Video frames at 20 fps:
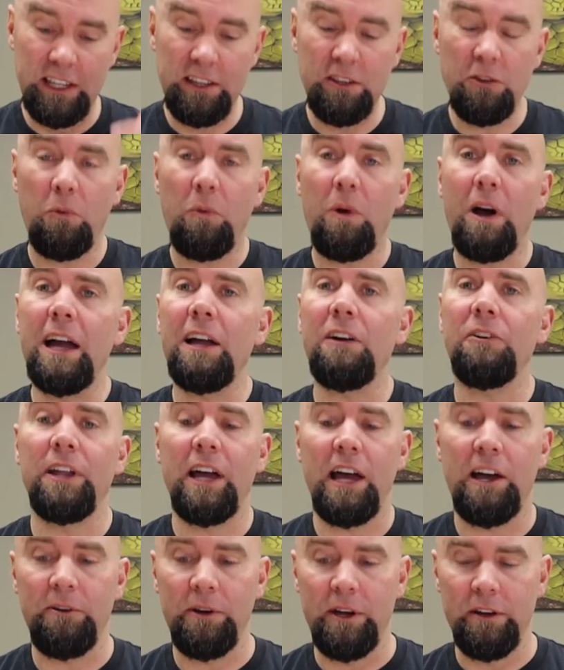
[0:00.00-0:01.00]
In the
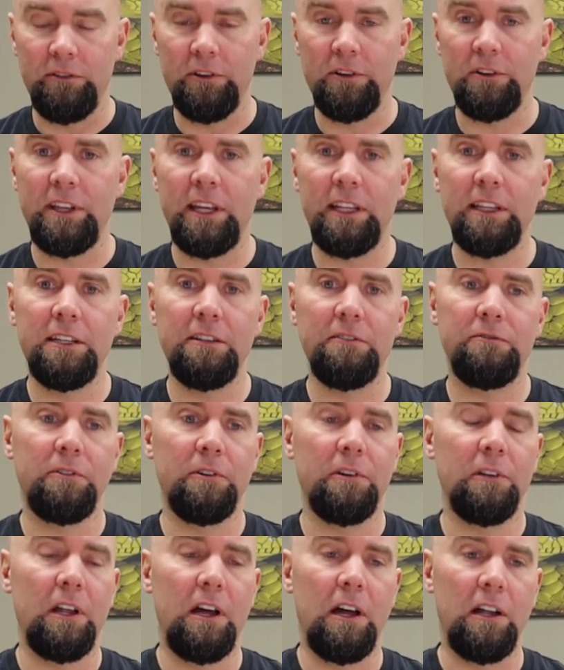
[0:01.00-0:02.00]
wild, however, they live
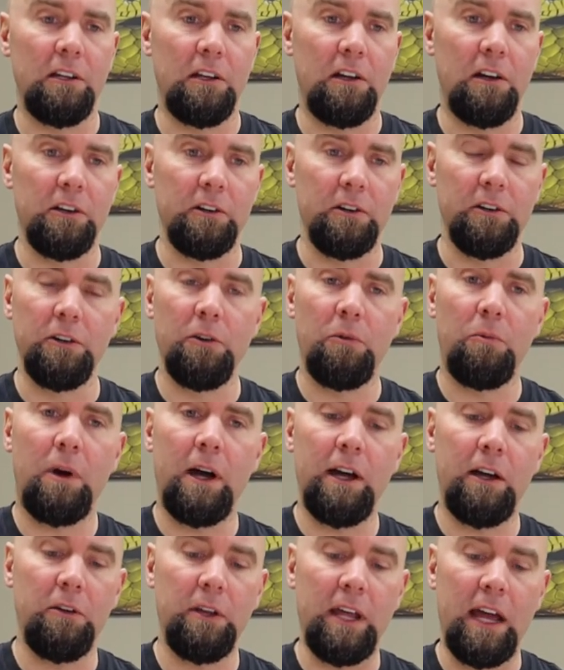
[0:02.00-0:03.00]
for a lot longer. Now,
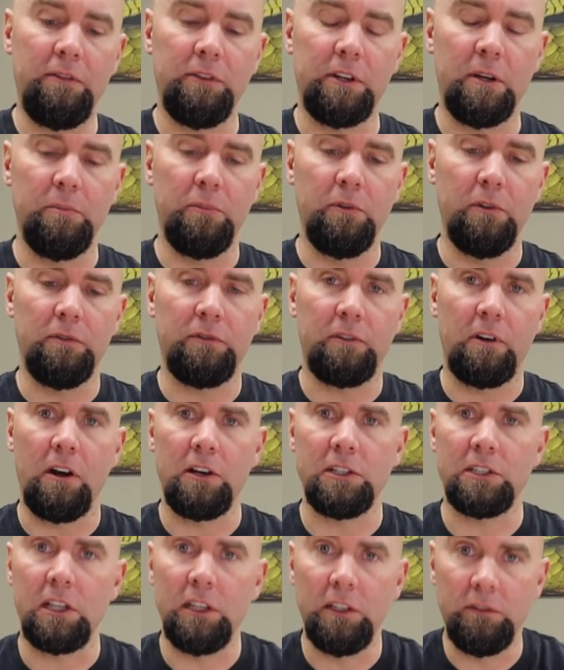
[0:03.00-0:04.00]
wild African
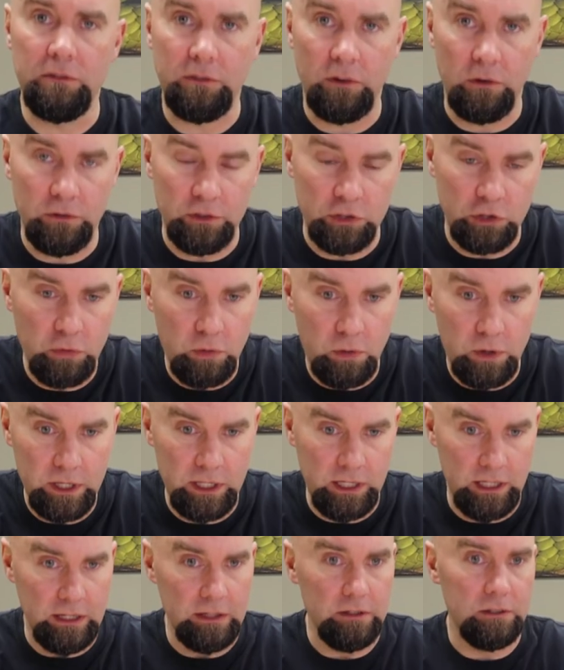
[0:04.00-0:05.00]
bullfrogs can live for over
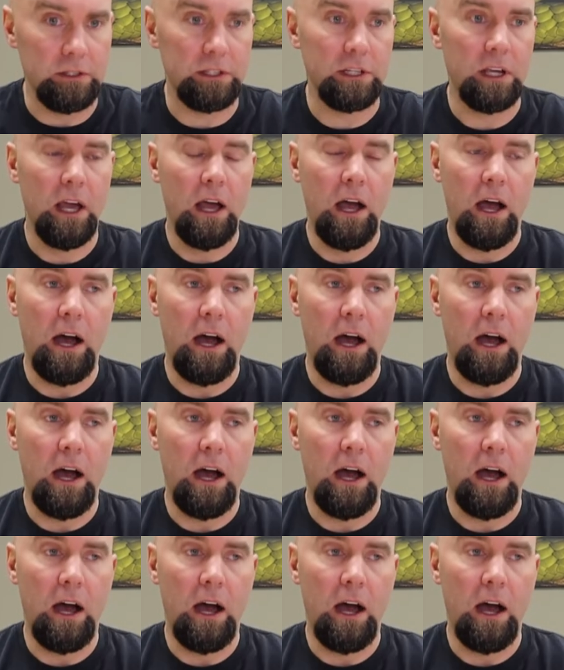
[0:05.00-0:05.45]
20 years.